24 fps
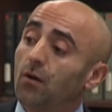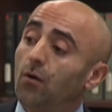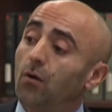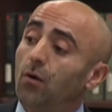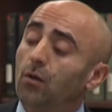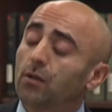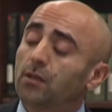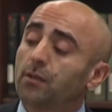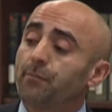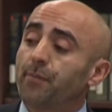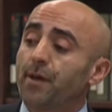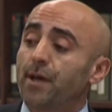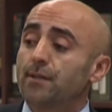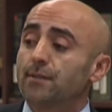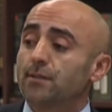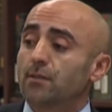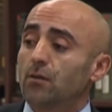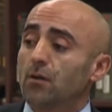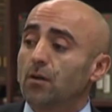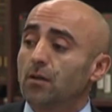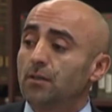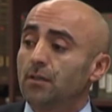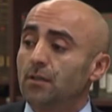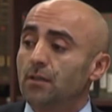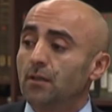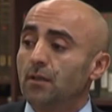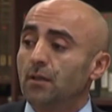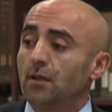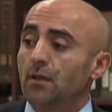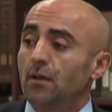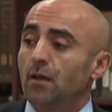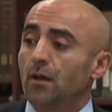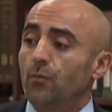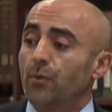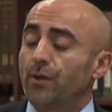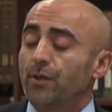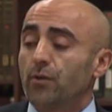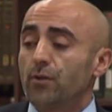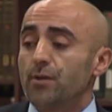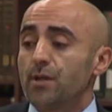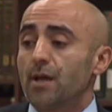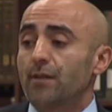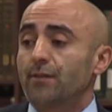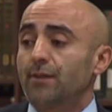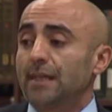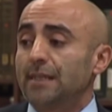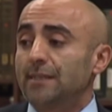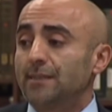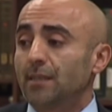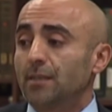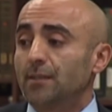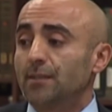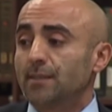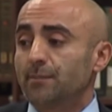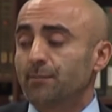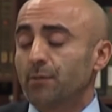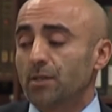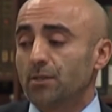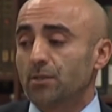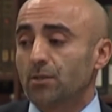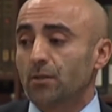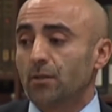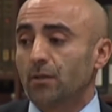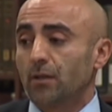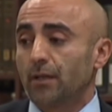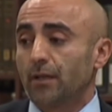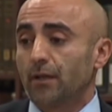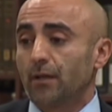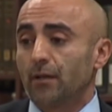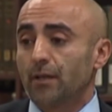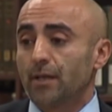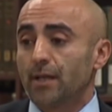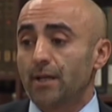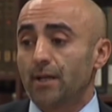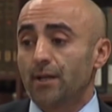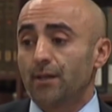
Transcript: all depends on uh, whether or not they see this picture clearly.